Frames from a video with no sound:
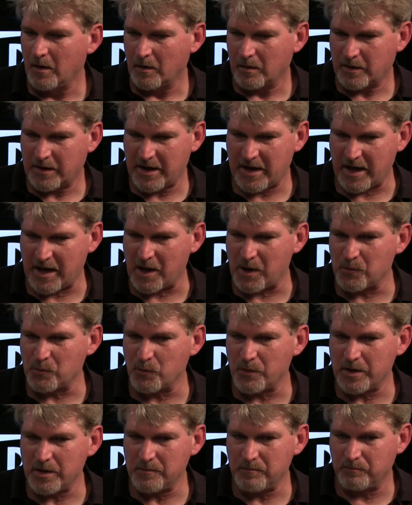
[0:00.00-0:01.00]
can
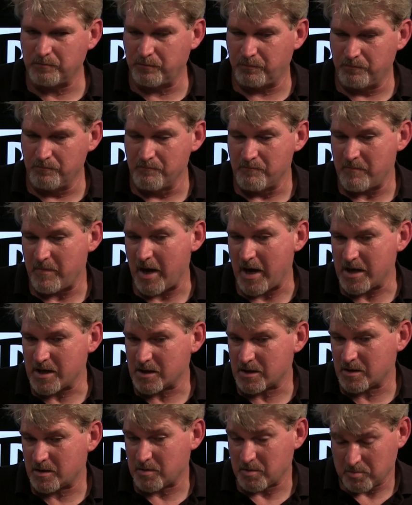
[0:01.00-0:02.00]
we
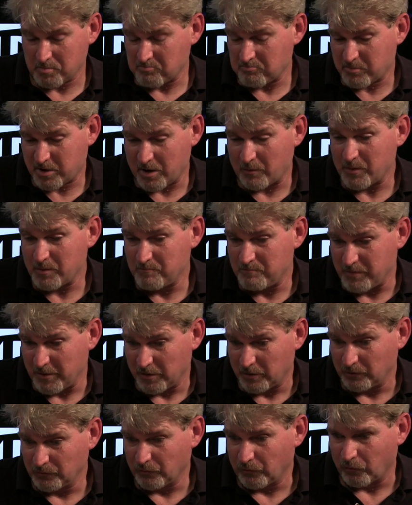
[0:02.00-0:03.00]
make, can we
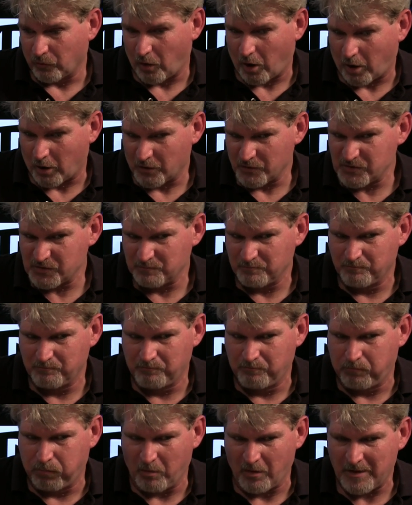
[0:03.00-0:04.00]
build large
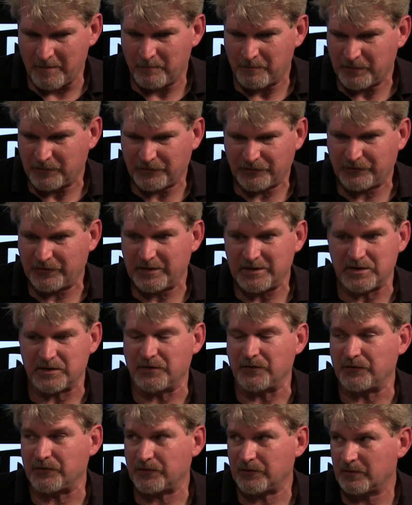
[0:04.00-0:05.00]
blimp
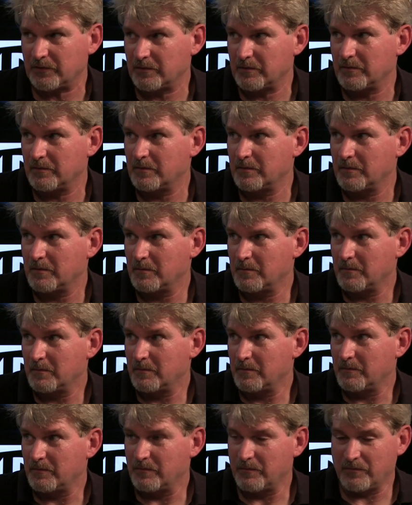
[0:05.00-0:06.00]
cities?
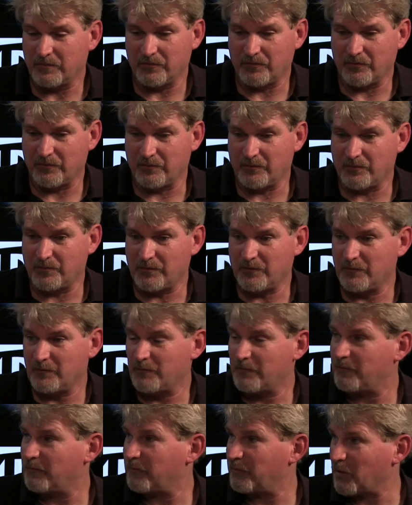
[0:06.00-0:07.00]
Floating it at
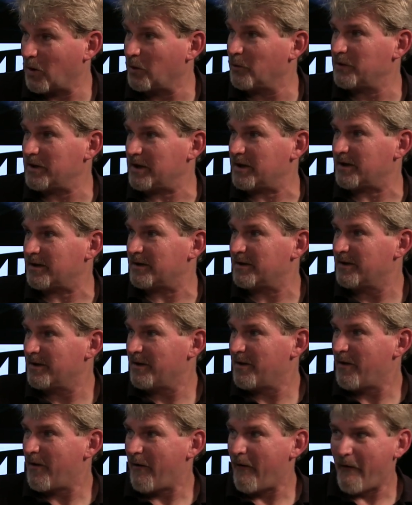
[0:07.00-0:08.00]
one floating, G,
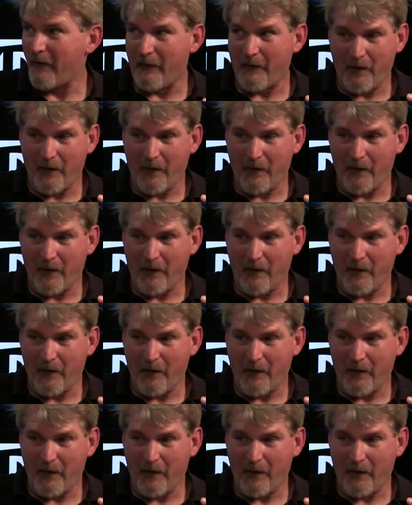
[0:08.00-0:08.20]
like up,